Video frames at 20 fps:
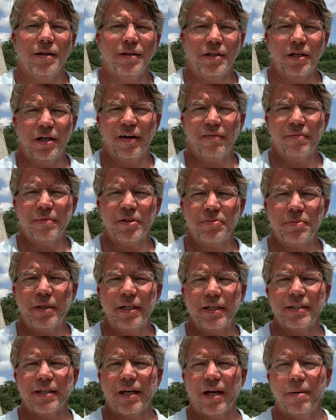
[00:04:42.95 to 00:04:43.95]
Doug, I've been
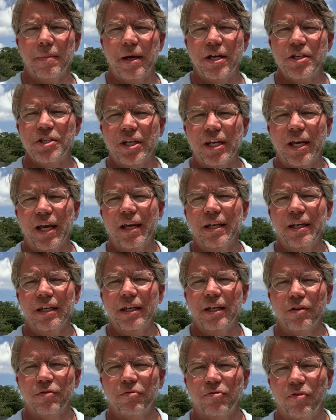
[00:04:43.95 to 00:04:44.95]
spending time
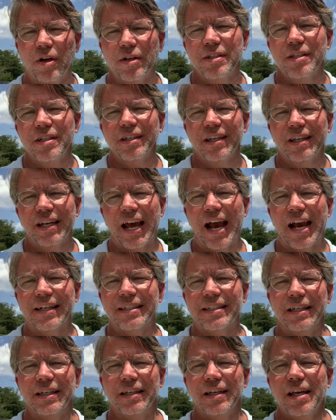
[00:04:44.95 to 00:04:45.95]
educating, confronting, and
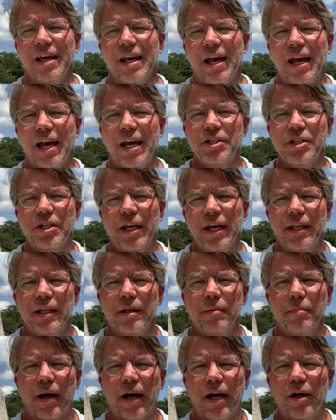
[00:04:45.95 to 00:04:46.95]
acting.
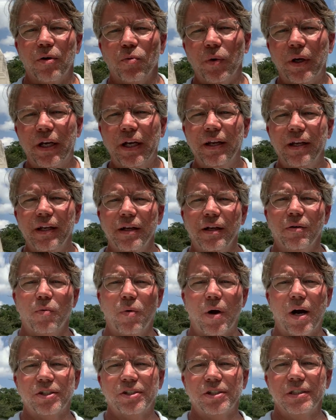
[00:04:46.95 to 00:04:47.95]
Educating by reading,
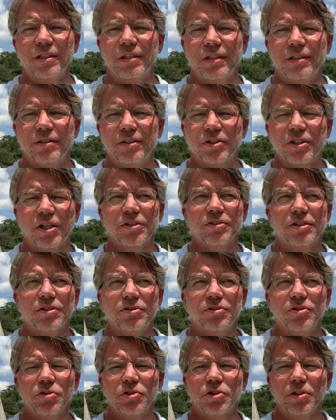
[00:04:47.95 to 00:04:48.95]
watching, and
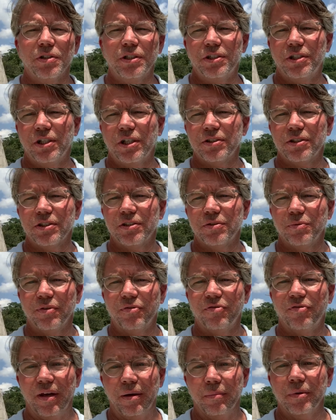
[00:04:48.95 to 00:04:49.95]
discussing social injustice
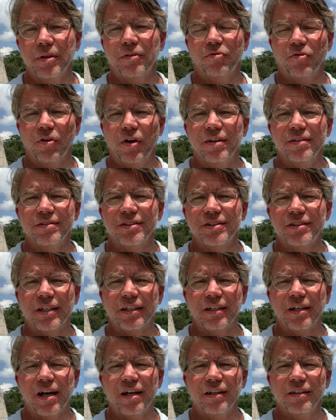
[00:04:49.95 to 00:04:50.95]
with family, friends,
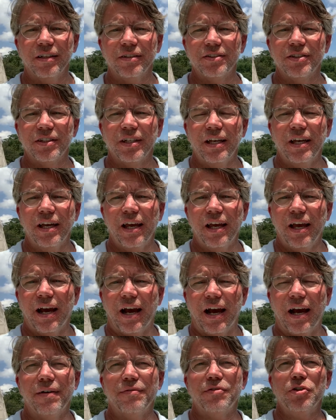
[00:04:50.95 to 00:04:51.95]
and colleagues.
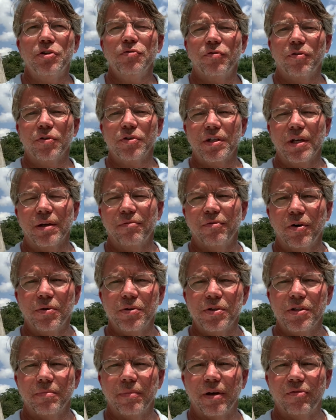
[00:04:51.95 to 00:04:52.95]
I have two first-time
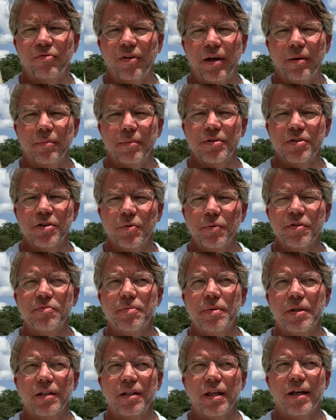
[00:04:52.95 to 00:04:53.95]
voters in my family, so we
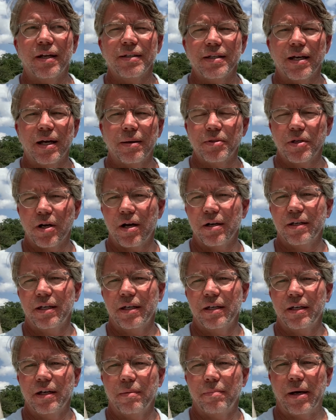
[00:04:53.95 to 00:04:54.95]
spend a lot of time
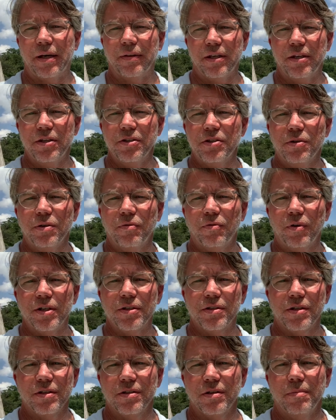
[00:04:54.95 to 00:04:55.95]
talking about the history of
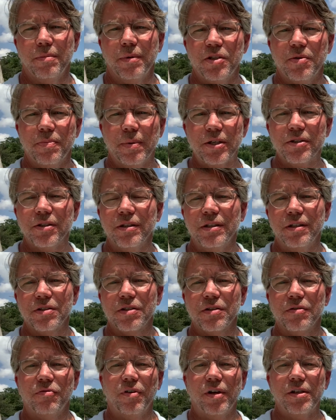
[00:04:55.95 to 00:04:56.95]
racism and especially
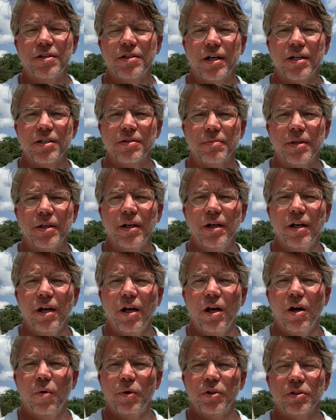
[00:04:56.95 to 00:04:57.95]
disenfranchisement,
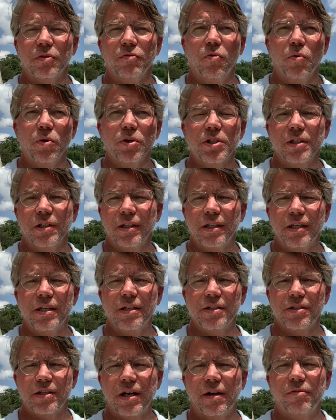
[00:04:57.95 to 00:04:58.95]
which unfortunately
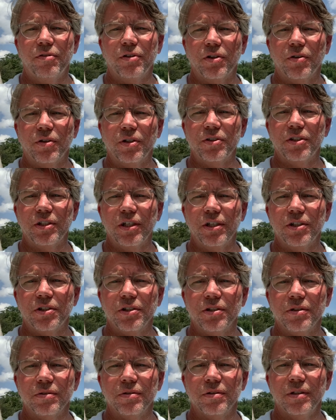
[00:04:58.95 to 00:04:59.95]
is an ever-increasing
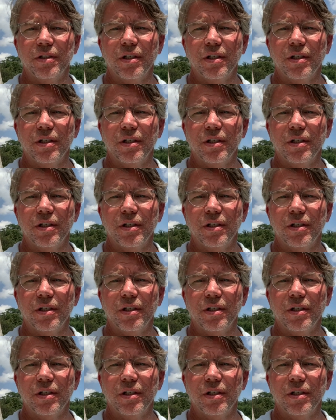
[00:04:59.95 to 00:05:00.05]
issue.